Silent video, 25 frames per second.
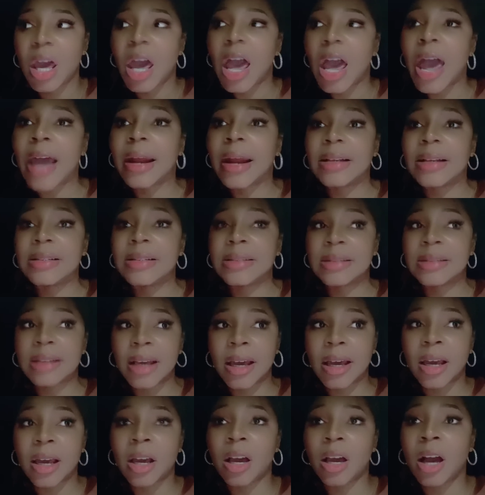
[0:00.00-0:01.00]
and I
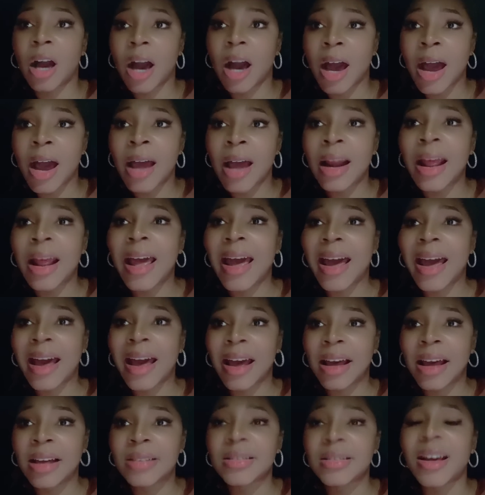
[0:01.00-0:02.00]
said God
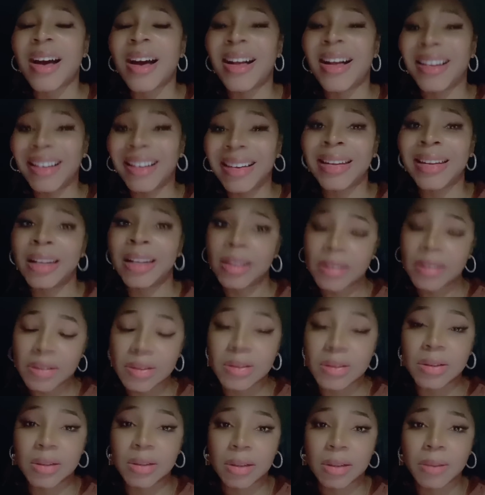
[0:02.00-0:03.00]
has a
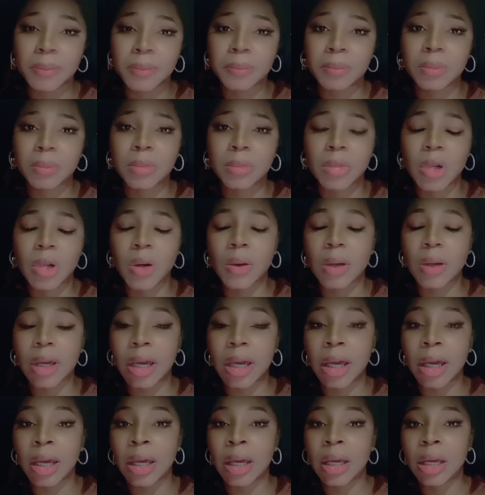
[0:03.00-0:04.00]
list,
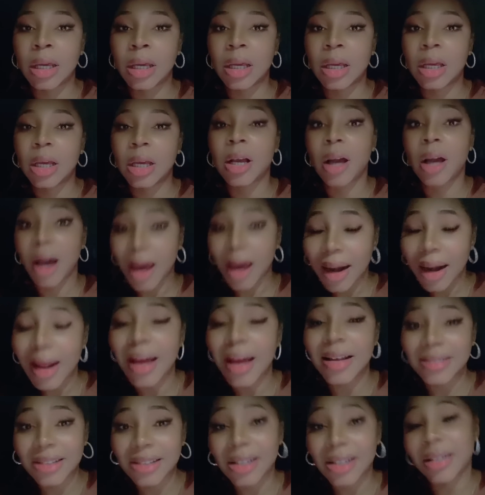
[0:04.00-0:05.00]
okay? God
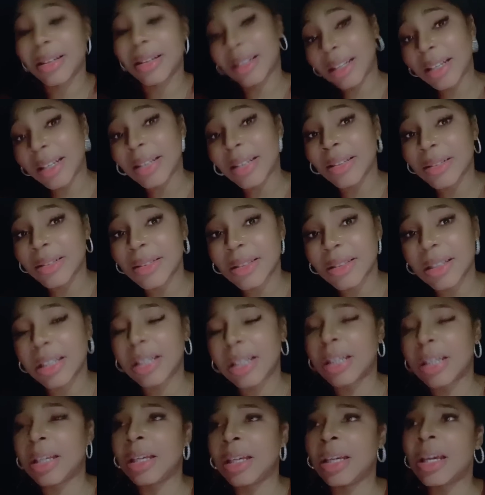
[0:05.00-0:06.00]
has a list.
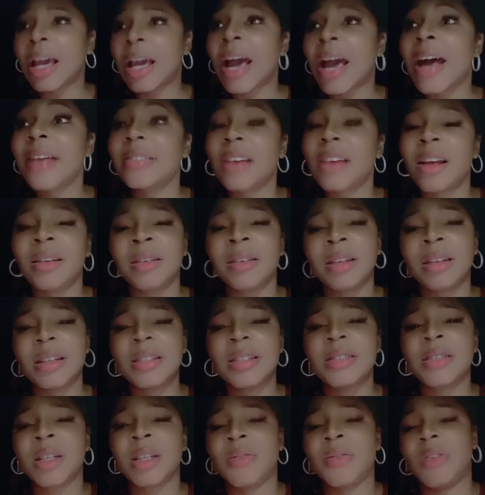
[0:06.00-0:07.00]
He has a
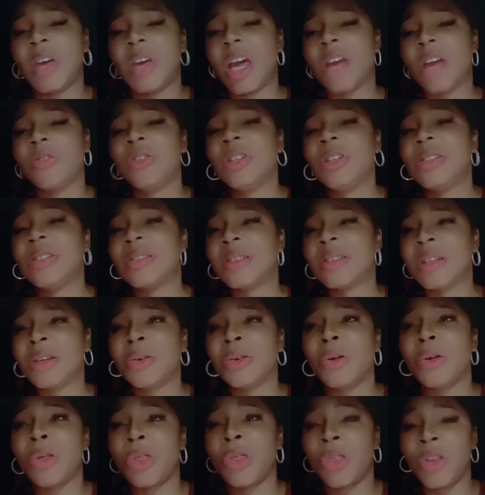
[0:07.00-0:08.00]
list of every
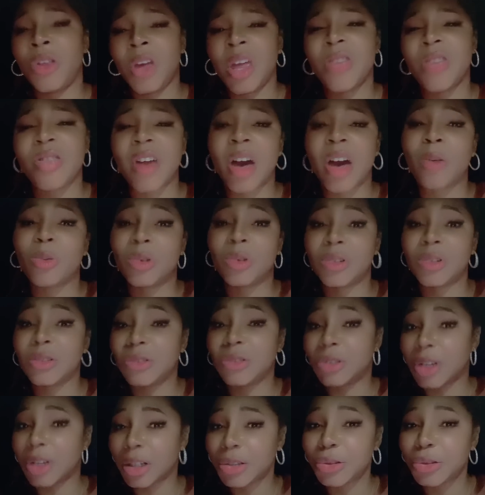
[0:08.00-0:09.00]
single thing that was
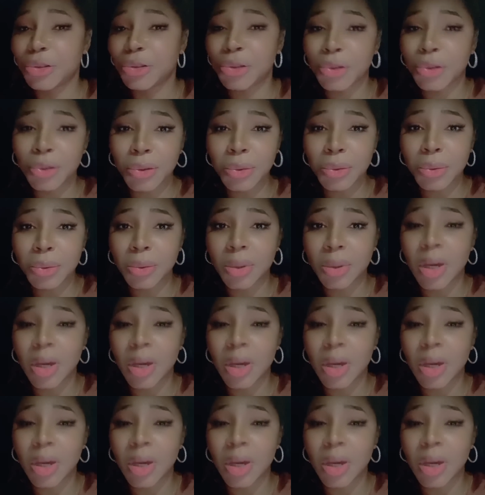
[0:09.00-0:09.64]
done to you